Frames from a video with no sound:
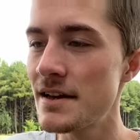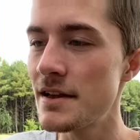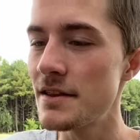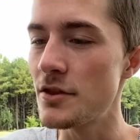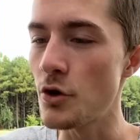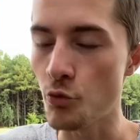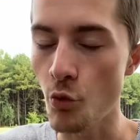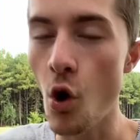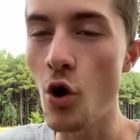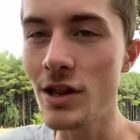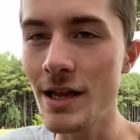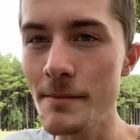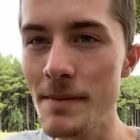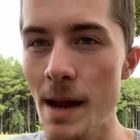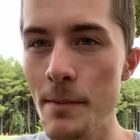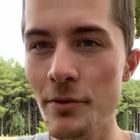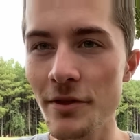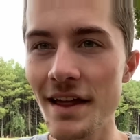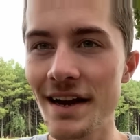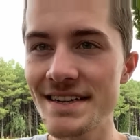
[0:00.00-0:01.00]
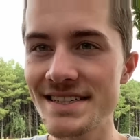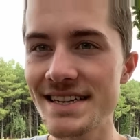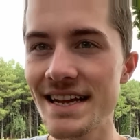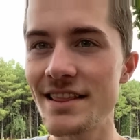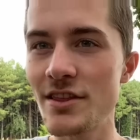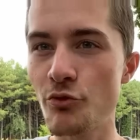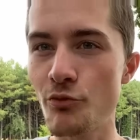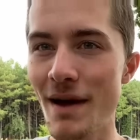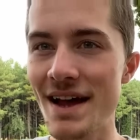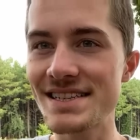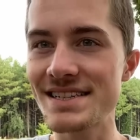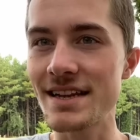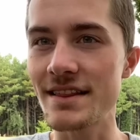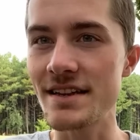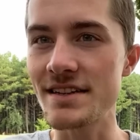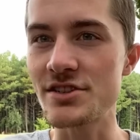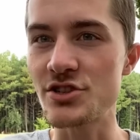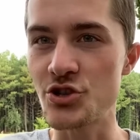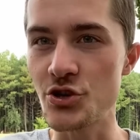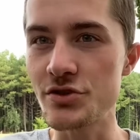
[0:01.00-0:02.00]
the rolling paper that is in the rest of
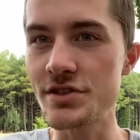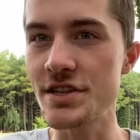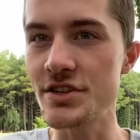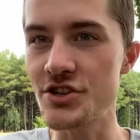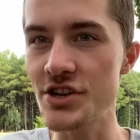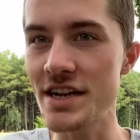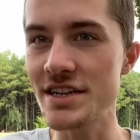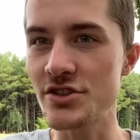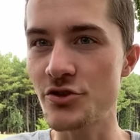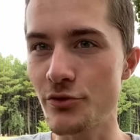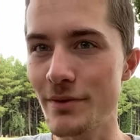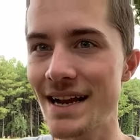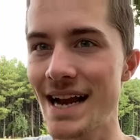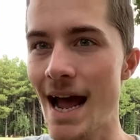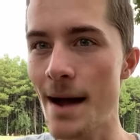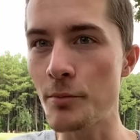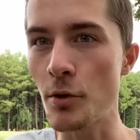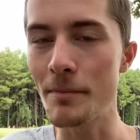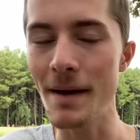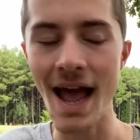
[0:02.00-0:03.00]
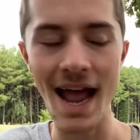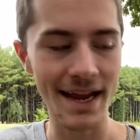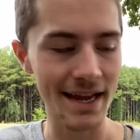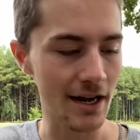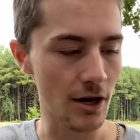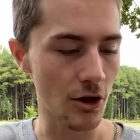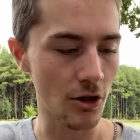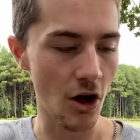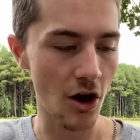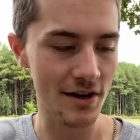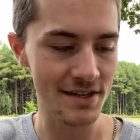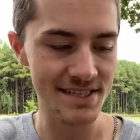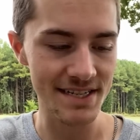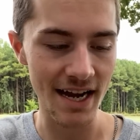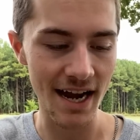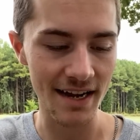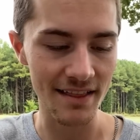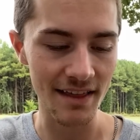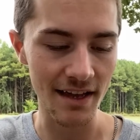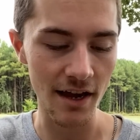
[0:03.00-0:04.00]
this Juicy J's green apple pack, in all honesty,
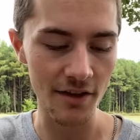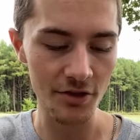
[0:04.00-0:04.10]
kind of thing.